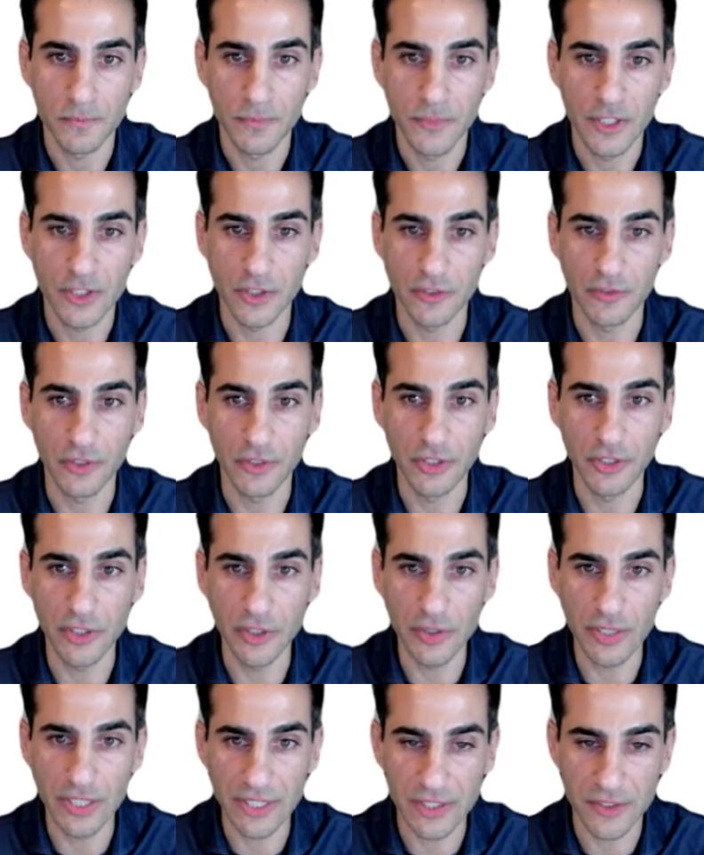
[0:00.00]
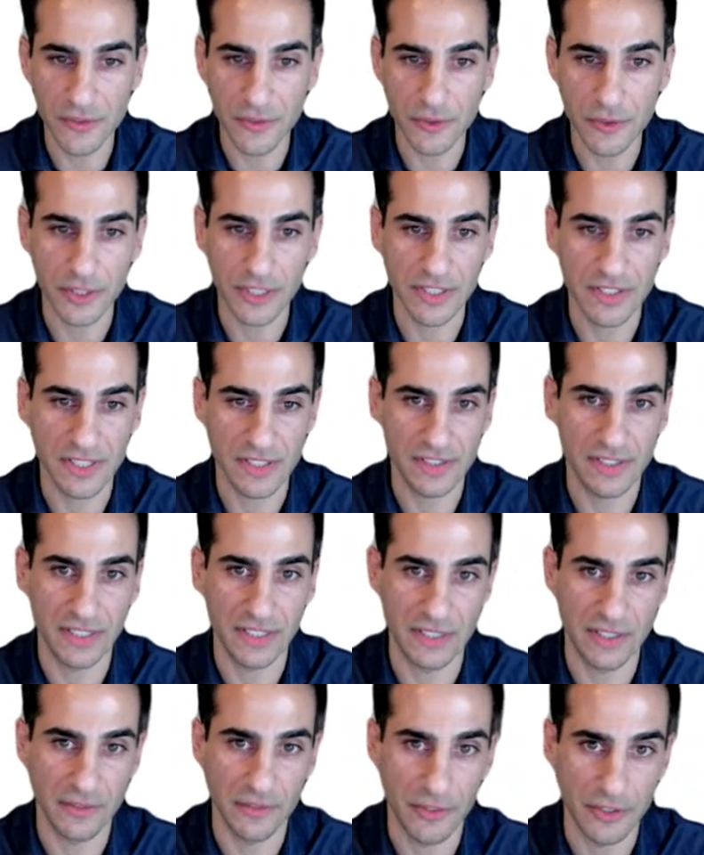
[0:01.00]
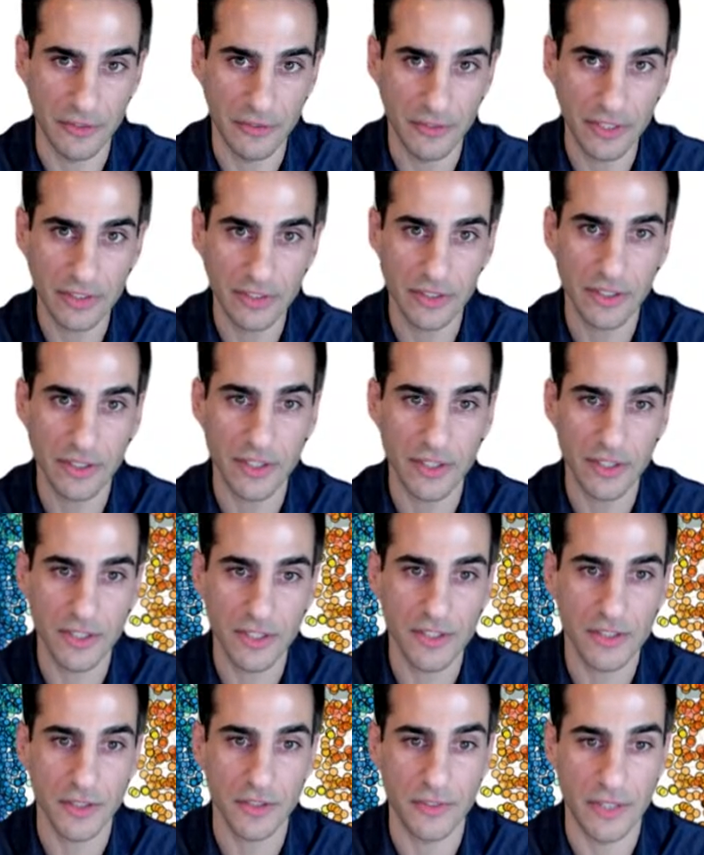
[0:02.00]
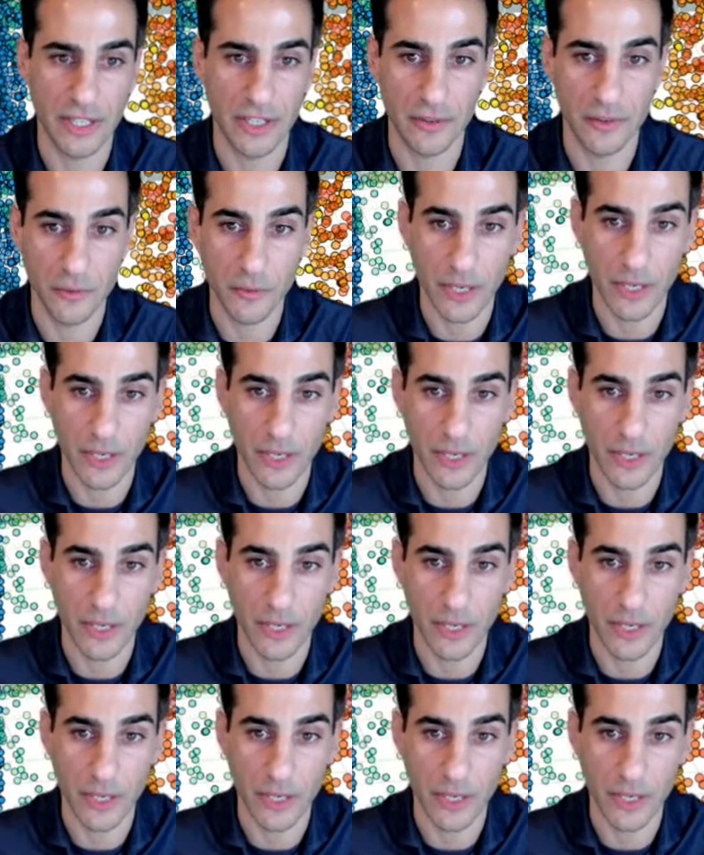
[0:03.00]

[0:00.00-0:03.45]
So if you do this for the 16 different filters on very wide